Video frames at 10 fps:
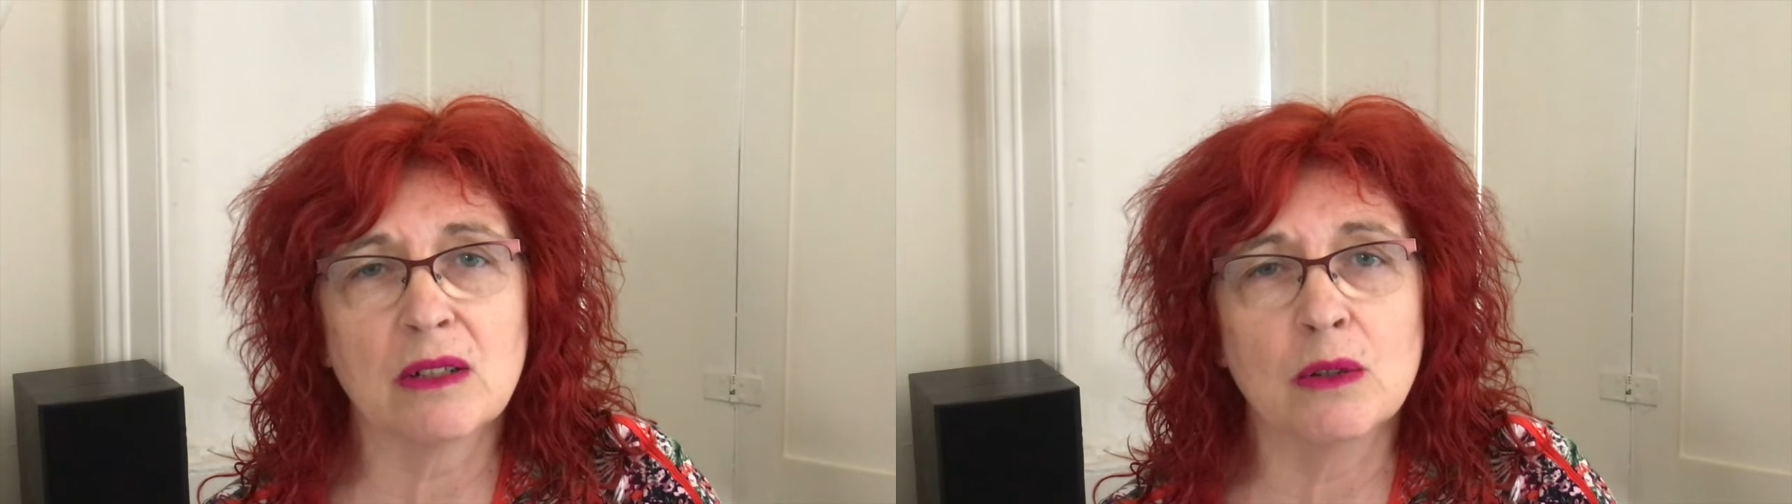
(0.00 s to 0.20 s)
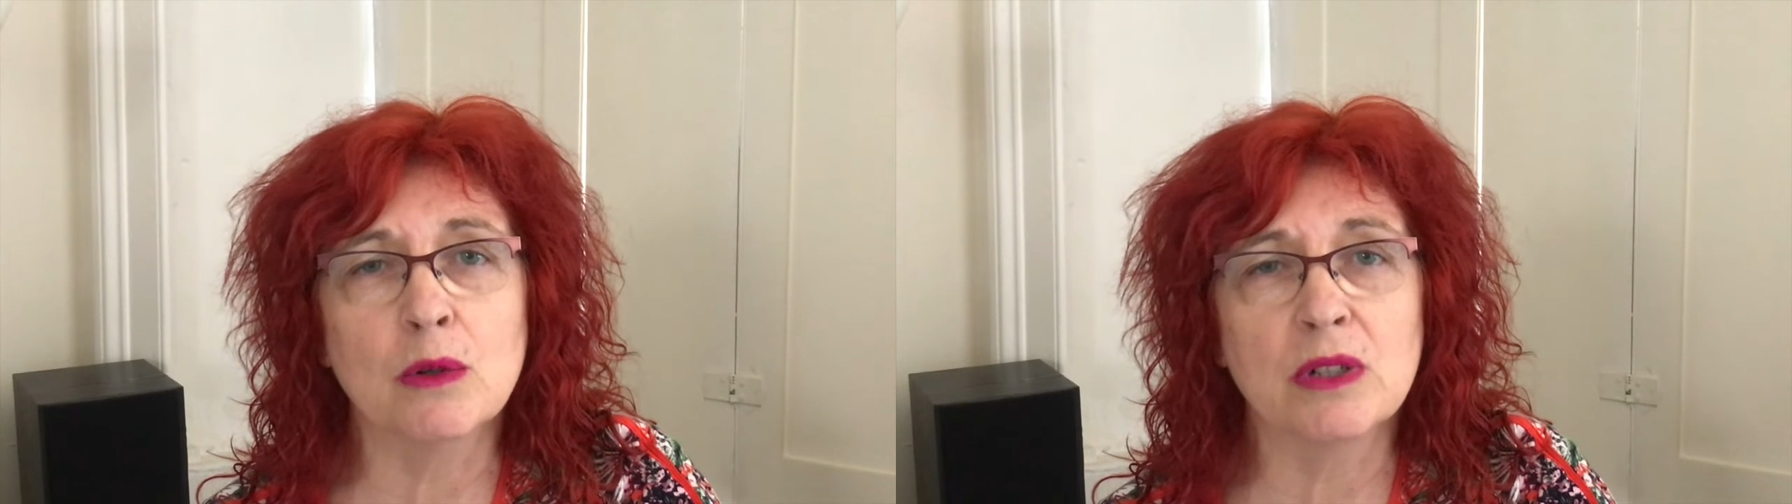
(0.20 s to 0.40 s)

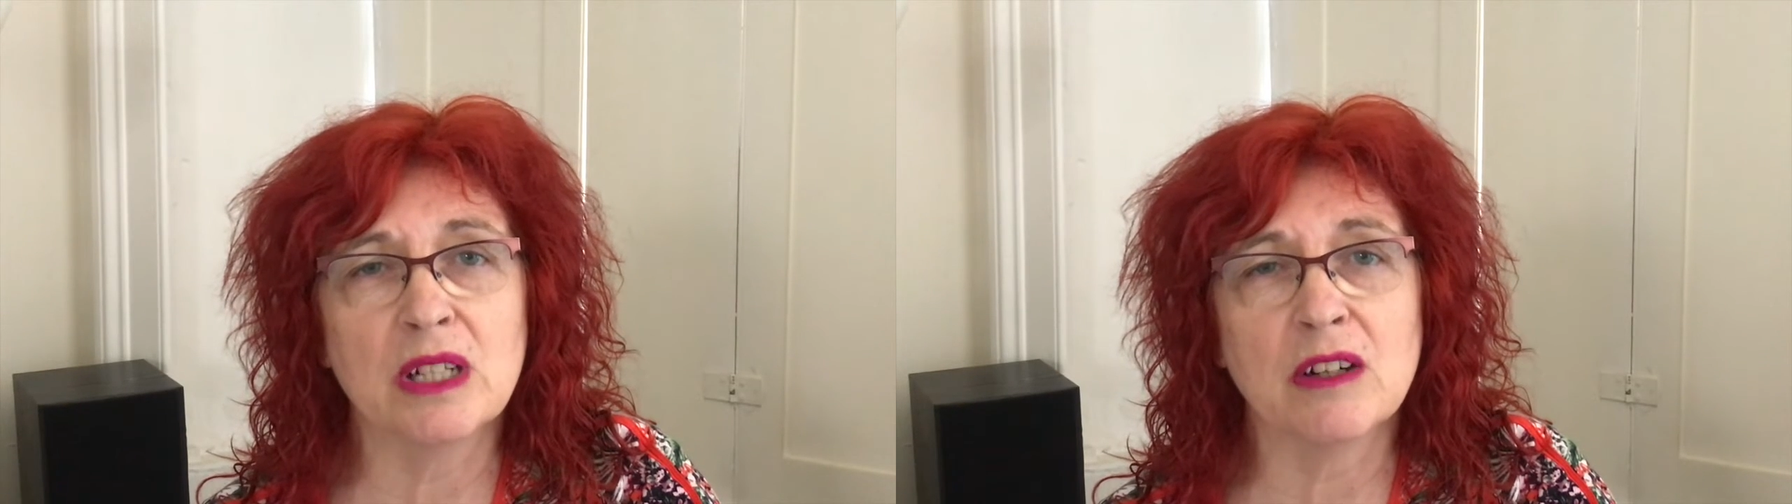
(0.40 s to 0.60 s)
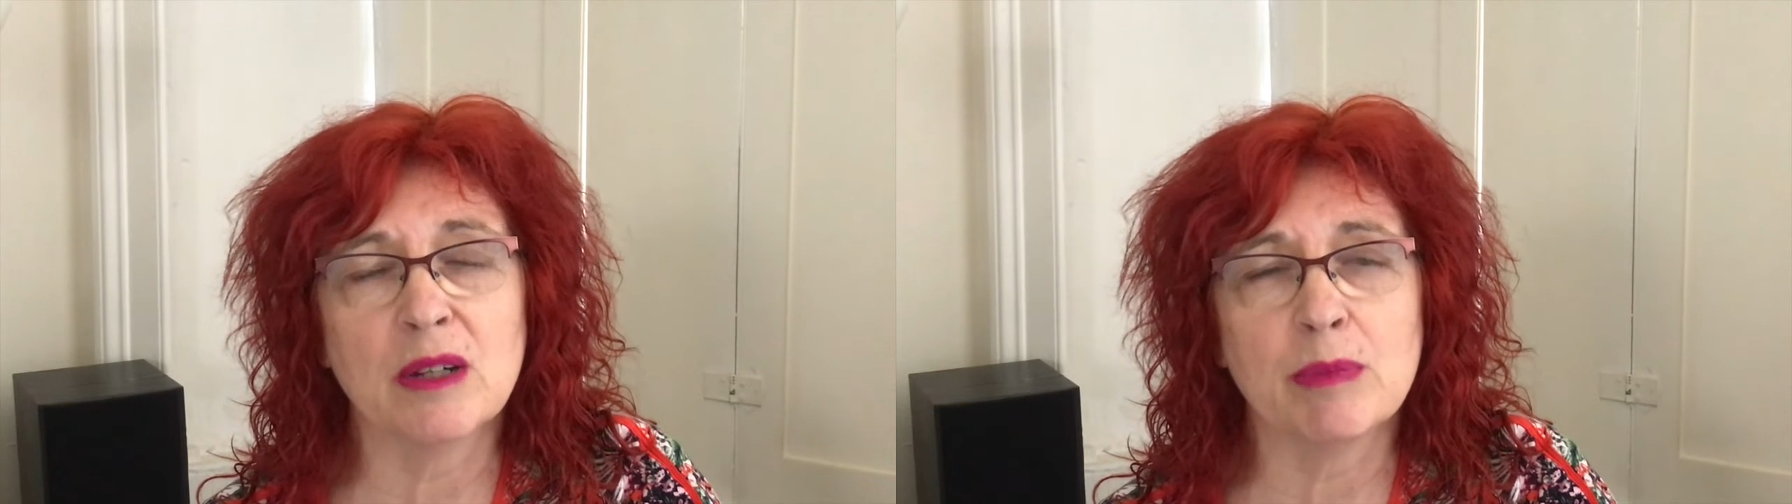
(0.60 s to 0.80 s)

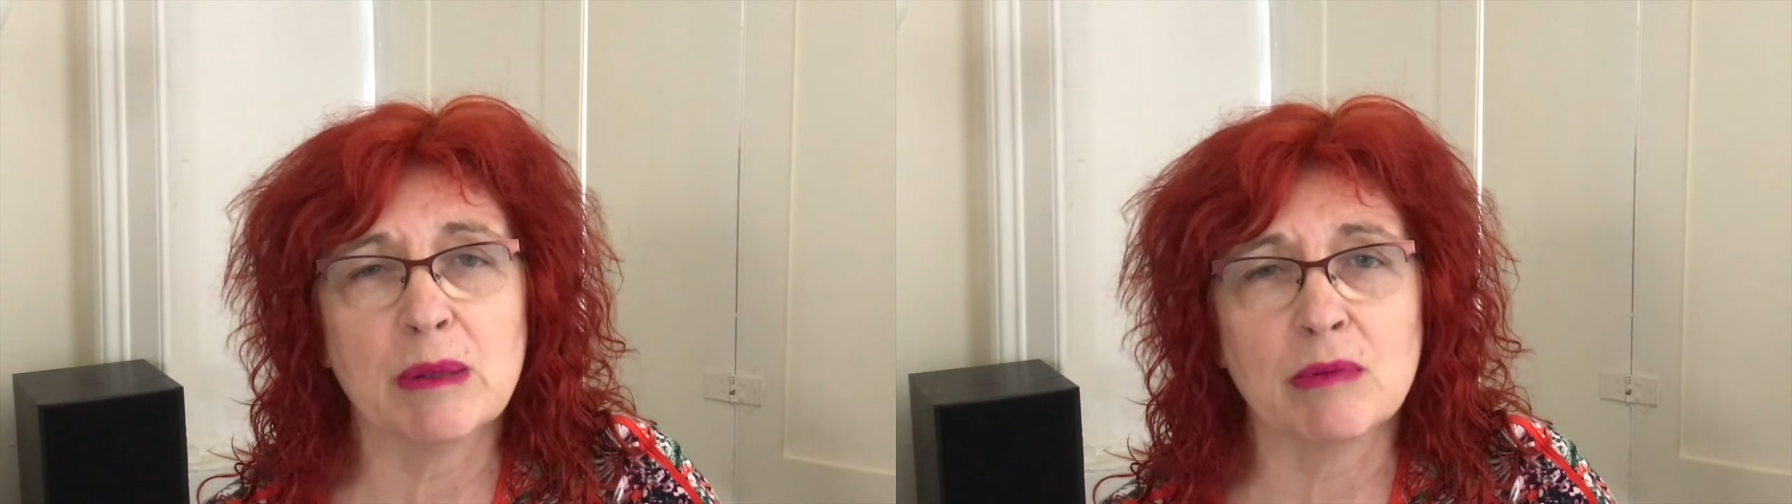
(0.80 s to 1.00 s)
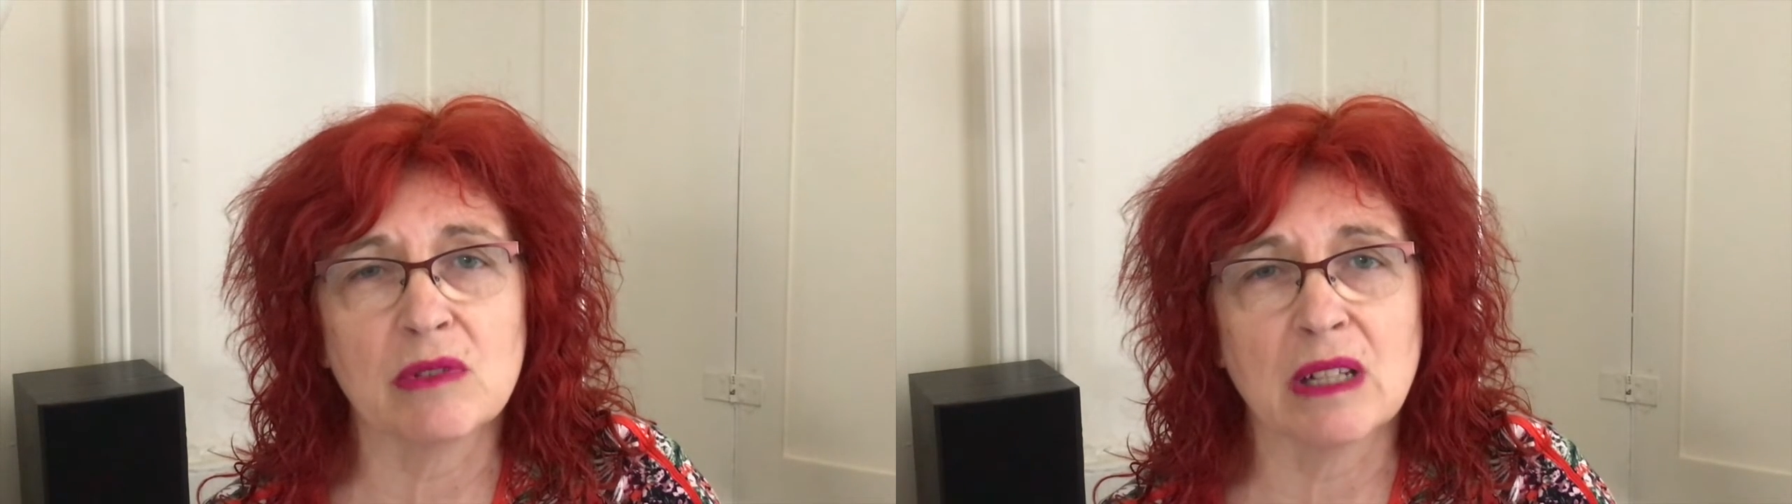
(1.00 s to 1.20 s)
ordinary
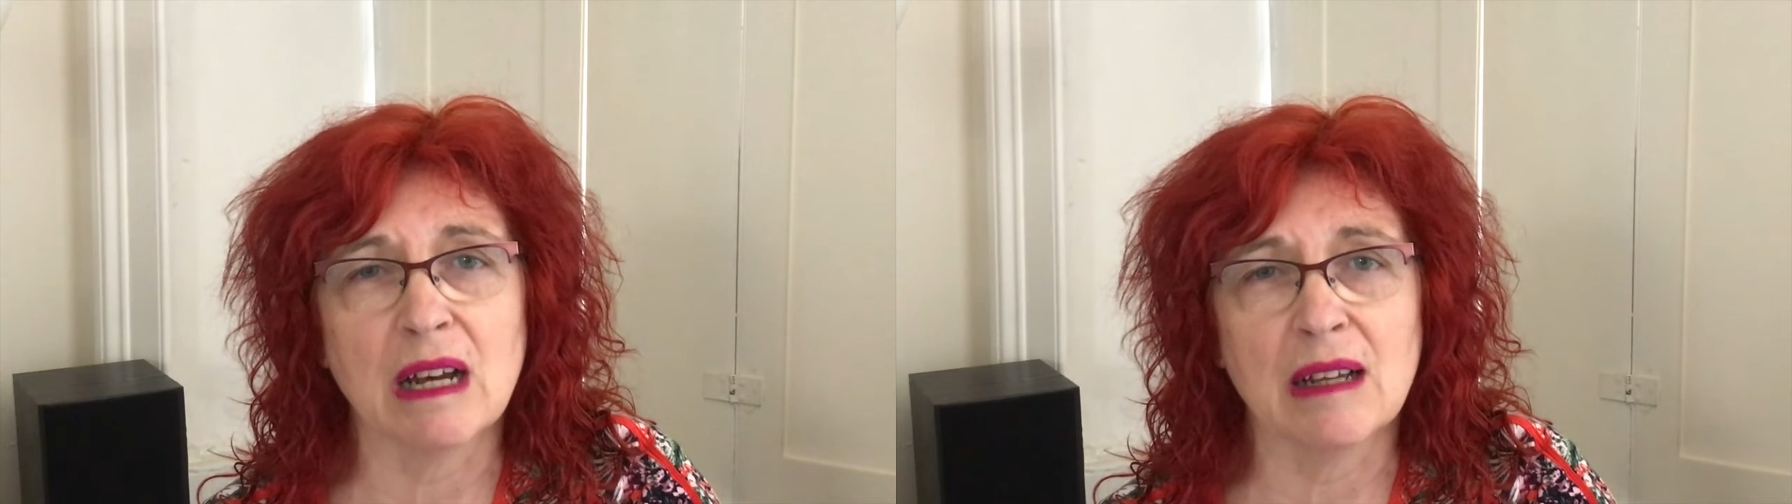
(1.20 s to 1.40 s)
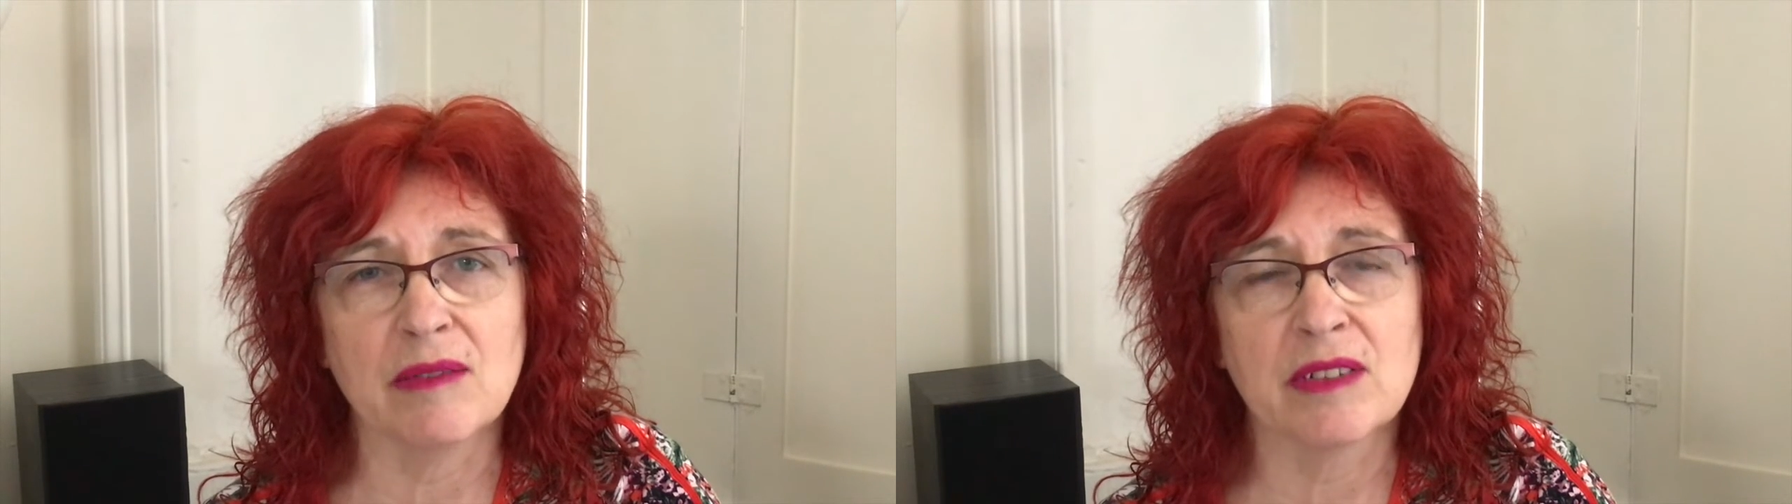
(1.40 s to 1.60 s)
people's
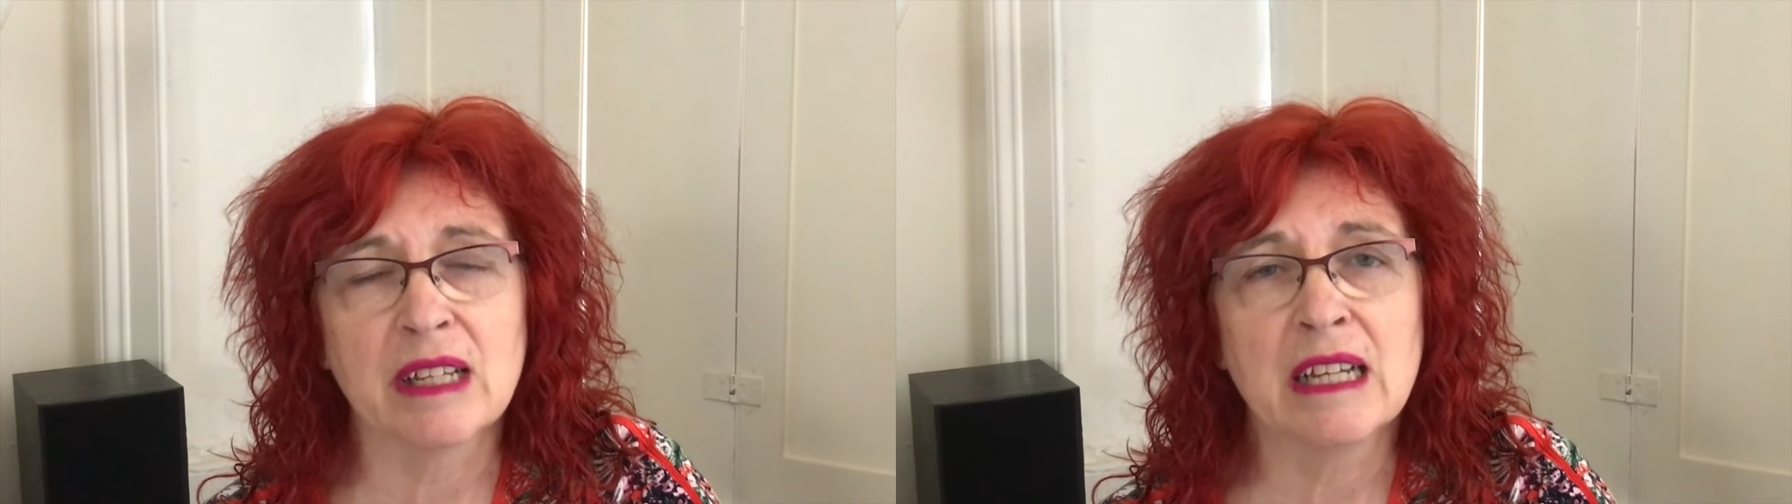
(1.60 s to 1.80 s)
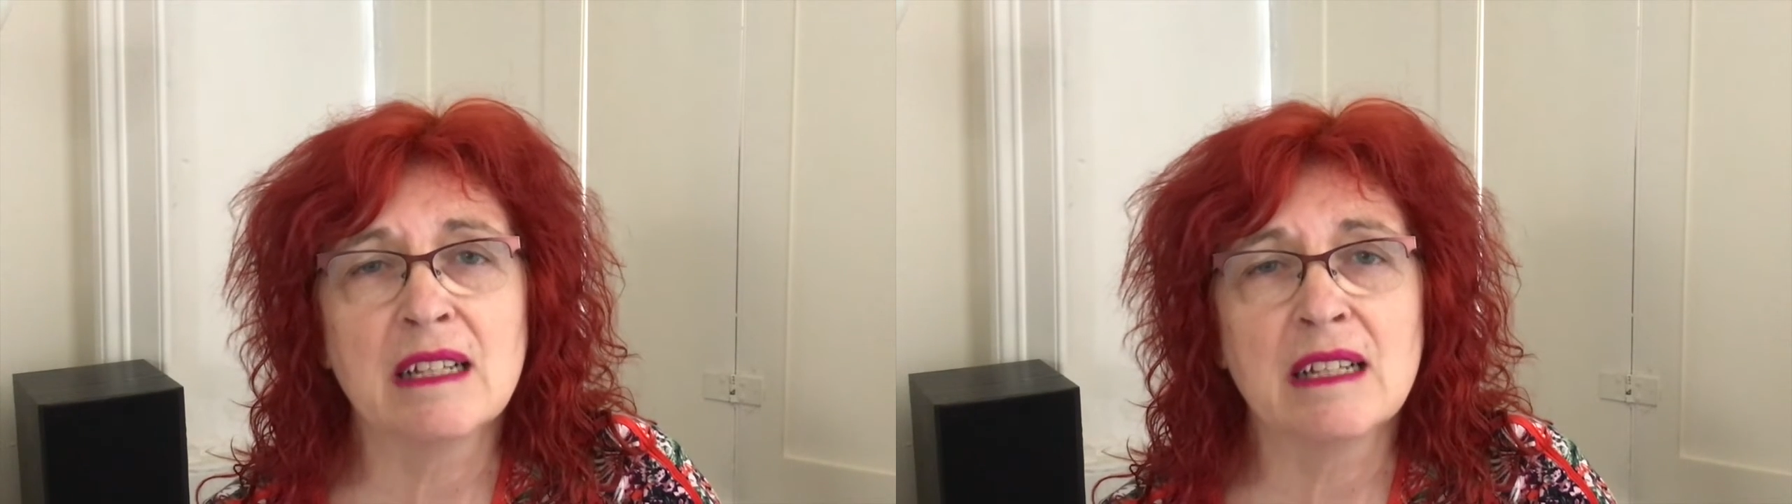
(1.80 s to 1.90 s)
lives.